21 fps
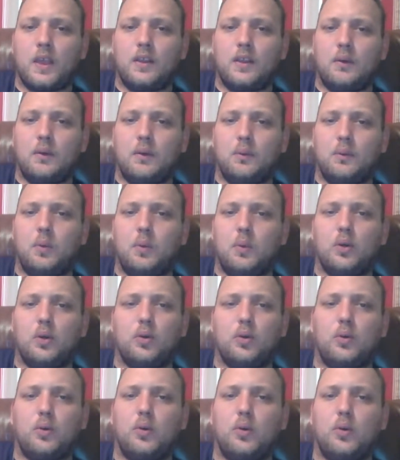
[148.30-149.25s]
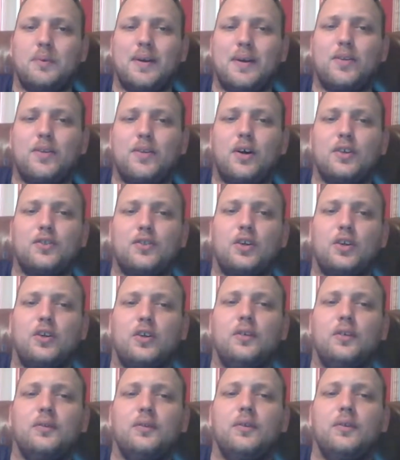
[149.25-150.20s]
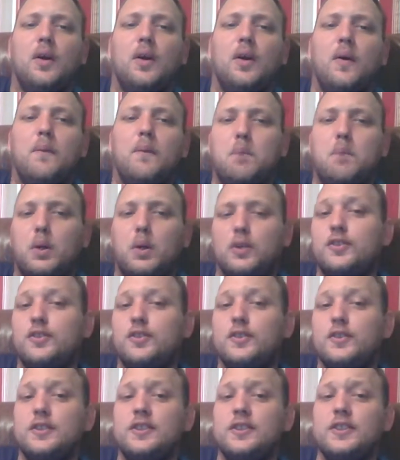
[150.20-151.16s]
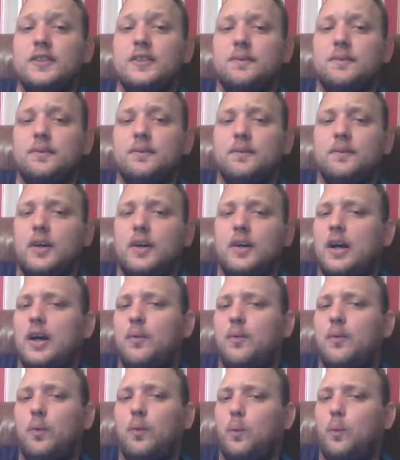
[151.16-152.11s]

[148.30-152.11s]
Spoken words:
I'm wondering what my thoughts on it. Personally, I,